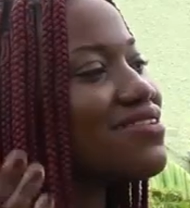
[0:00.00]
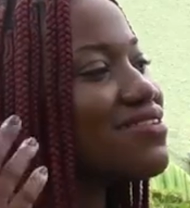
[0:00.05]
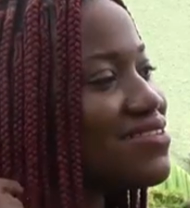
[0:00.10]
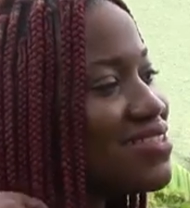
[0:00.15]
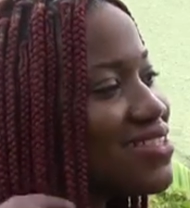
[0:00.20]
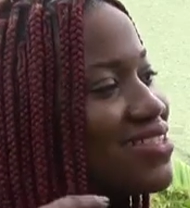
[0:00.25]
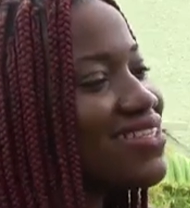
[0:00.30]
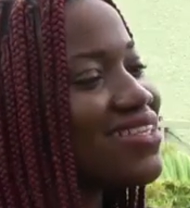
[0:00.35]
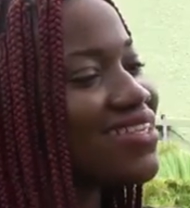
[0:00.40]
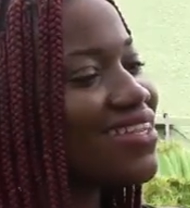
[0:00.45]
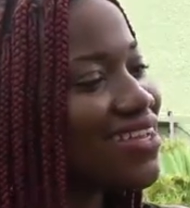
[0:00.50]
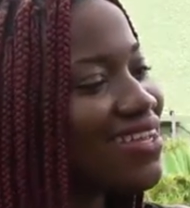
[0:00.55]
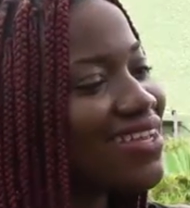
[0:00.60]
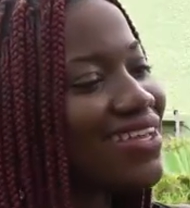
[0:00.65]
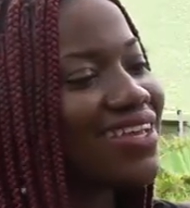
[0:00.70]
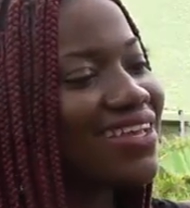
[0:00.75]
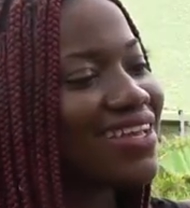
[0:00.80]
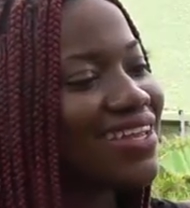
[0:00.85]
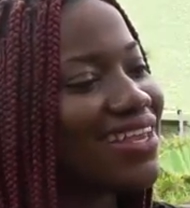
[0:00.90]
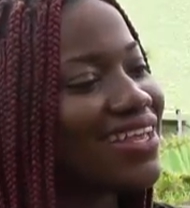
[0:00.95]

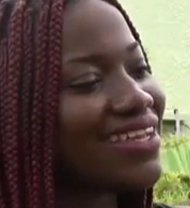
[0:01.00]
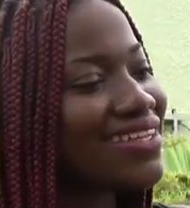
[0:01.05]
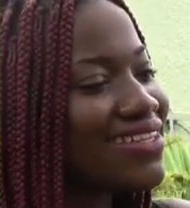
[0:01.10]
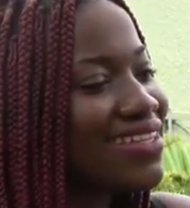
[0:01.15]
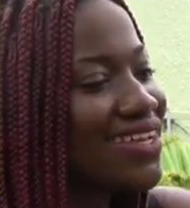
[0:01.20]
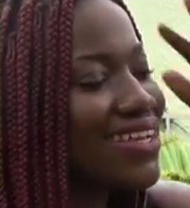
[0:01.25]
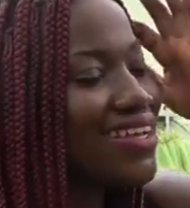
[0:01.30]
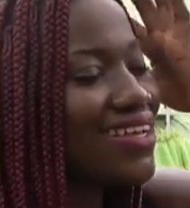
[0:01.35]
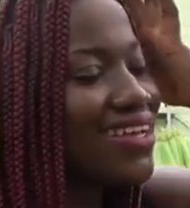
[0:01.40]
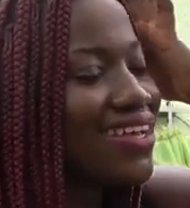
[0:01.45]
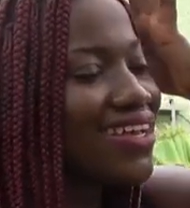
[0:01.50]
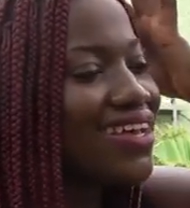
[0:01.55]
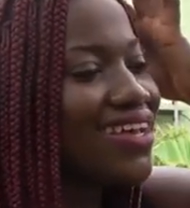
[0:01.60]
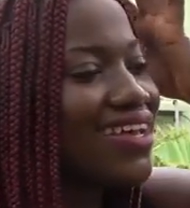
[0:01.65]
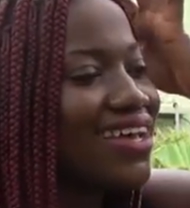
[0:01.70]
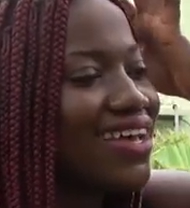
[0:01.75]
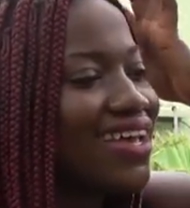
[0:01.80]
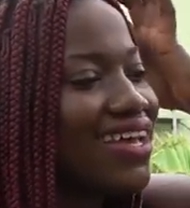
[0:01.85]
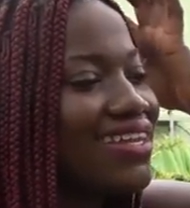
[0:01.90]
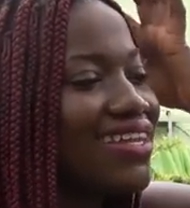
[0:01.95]
yeah, I like that.
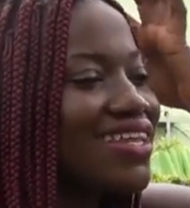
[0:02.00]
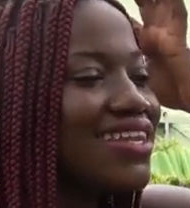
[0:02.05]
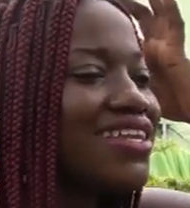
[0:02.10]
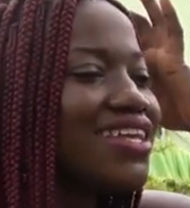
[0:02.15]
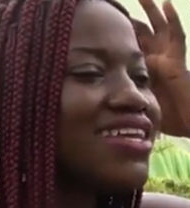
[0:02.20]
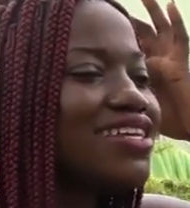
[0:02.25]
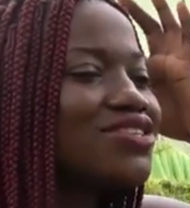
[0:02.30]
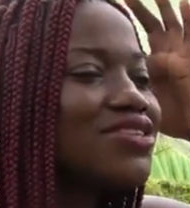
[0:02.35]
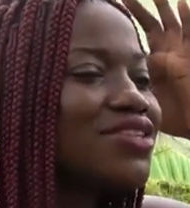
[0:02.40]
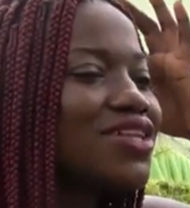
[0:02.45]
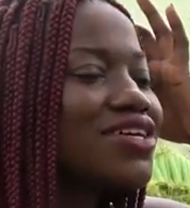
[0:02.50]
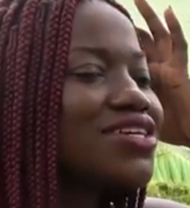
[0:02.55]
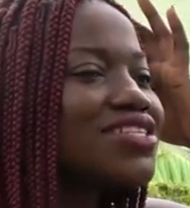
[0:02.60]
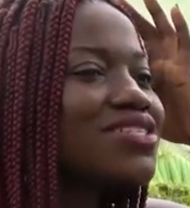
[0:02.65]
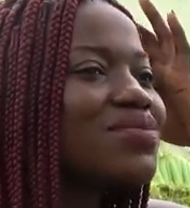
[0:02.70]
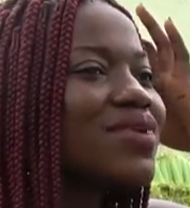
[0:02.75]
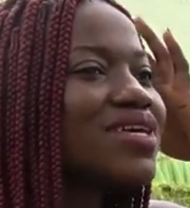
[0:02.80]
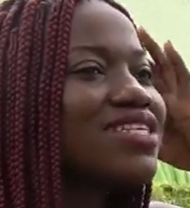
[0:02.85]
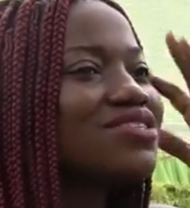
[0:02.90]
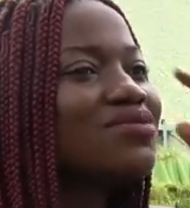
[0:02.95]
And then there's
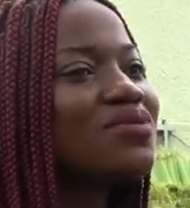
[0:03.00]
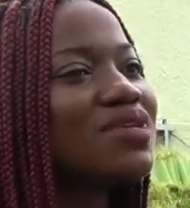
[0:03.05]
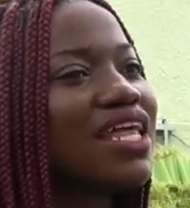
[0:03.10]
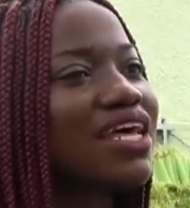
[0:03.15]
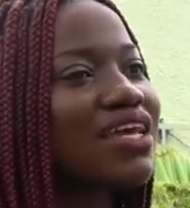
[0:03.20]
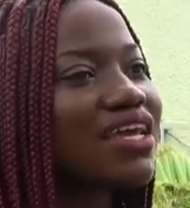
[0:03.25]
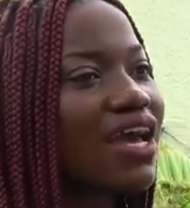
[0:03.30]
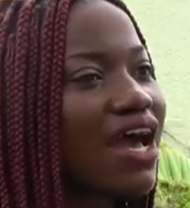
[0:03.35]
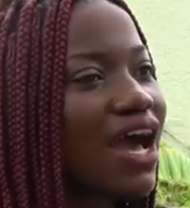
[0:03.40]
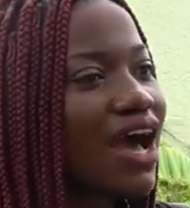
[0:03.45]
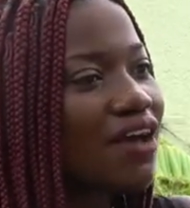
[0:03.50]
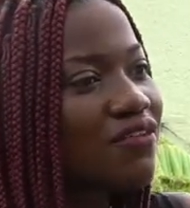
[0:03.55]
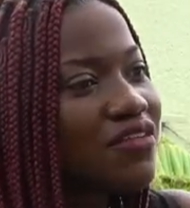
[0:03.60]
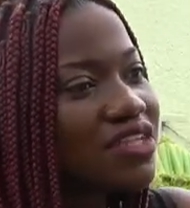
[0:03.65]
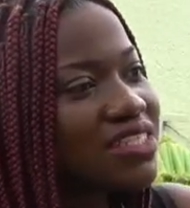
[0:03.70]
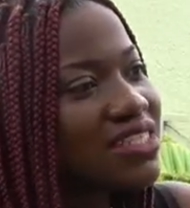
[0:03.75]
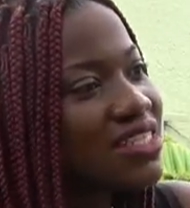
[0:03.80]
those men to be like, have you